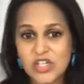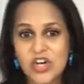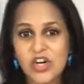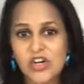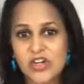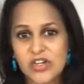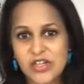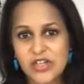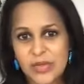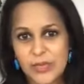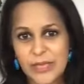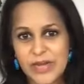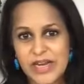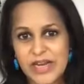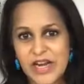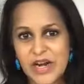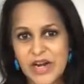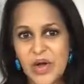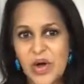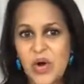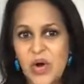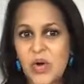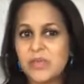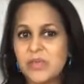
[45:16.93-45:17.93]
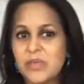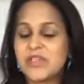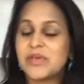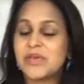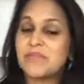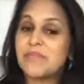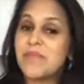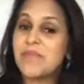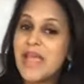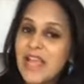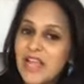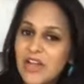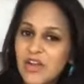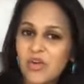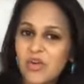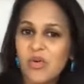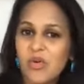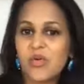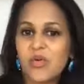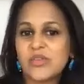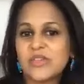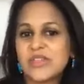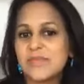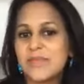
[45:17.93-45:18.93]
curcumin at home to make your
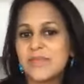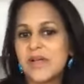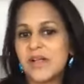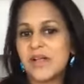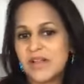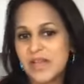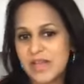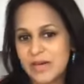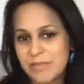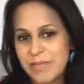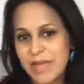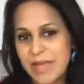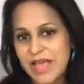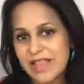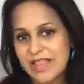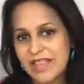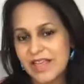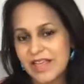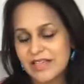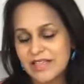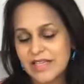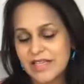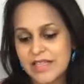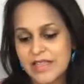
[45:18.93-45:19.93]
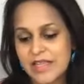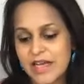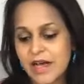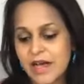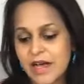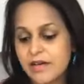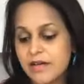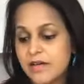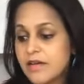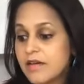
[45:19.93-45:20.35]
golden milk and make things like that.